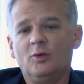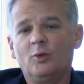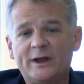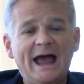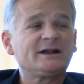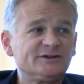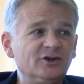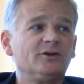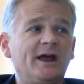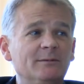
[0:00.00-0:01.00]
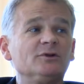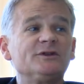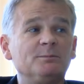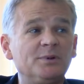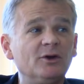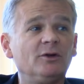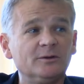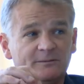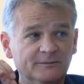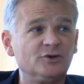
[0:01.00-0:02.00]
we actually are able to
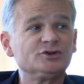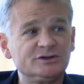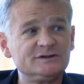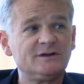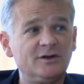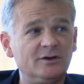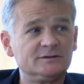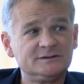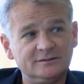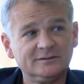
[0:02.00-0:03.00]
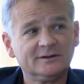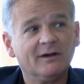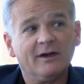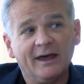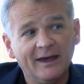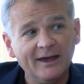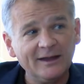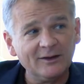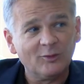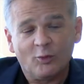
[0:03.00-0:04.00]
build versions of those.
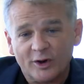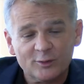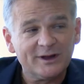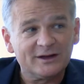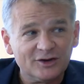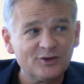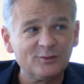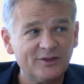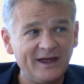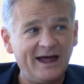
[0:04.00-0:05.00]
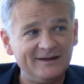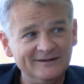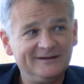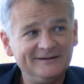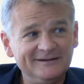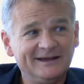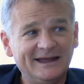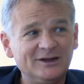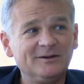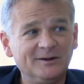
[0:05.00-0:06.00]
And what are we going to do with that?
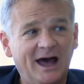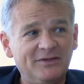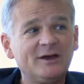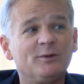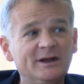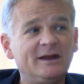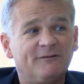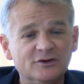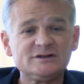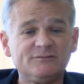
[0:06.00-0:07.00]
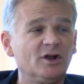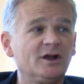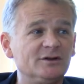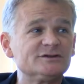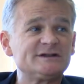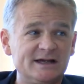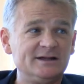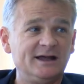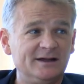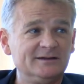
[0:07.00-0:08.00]
And I think we need, first of all, to
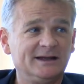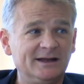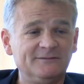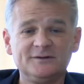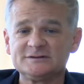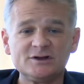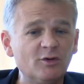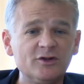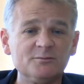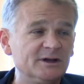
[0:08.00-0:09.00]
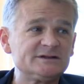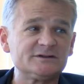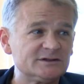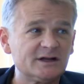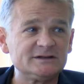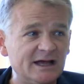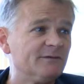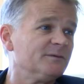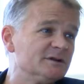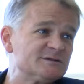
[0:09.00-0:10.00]
understand that. And if there's no other message that gets
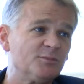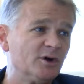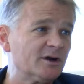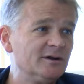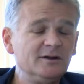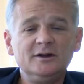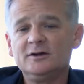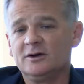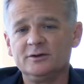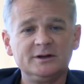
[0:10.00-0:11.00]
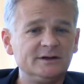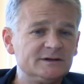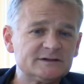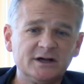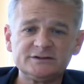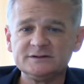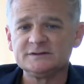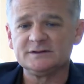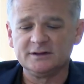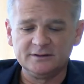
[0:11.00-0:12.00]
out from this book or any
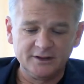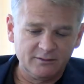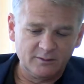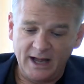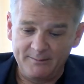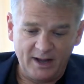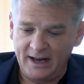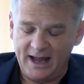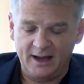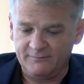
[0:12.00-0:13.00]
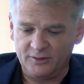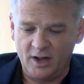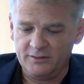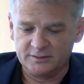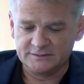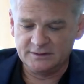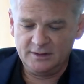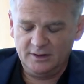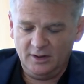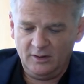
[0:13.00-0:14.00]
discussions that you know I might have or others,
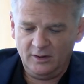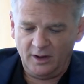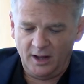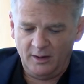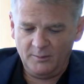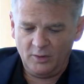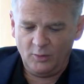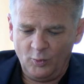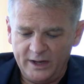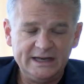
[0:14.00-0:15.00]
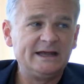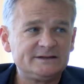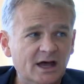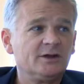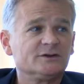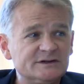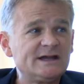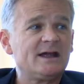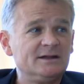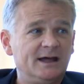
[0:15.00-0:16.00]
um, we need to
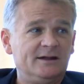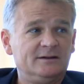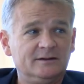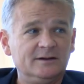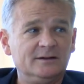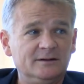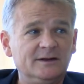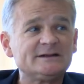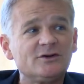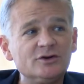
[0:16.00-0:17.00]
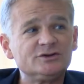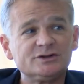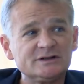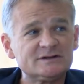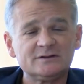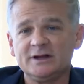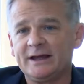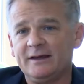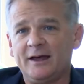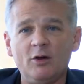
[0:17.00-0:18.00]
understand that that these aren't just
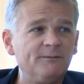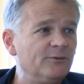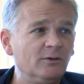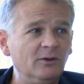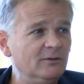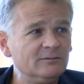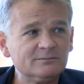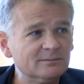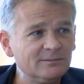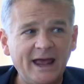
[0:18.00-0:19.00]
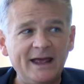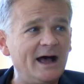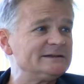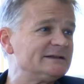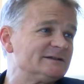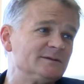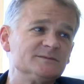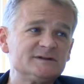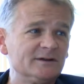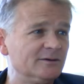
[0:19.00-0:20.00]
like helpful AI
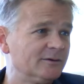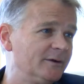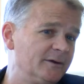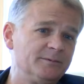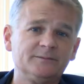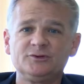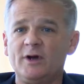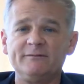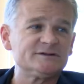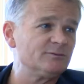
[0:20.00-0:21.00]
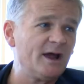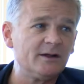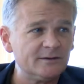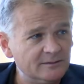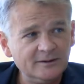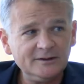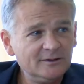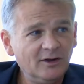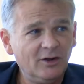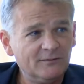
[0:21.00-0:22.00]
systems that are going to drive us around and
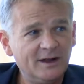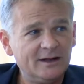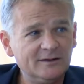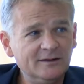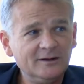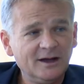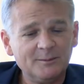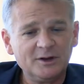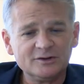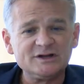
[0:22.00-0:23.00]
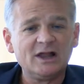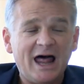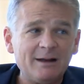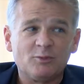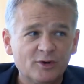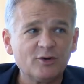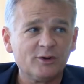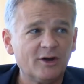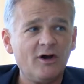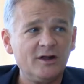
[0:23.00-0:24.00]
all of that. I mean, there's a lot more
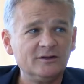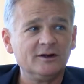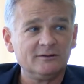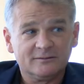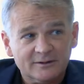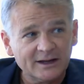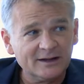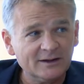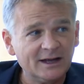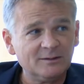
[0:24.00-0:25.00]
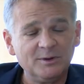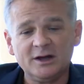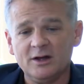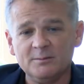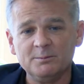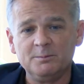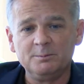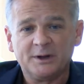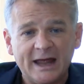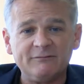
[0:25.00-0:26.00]
going on there, and they could become
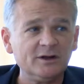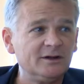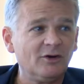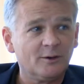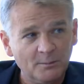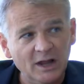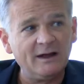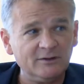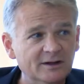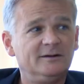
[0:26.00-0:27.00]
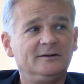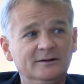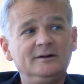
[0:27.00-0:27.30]
benevolent or malevolent.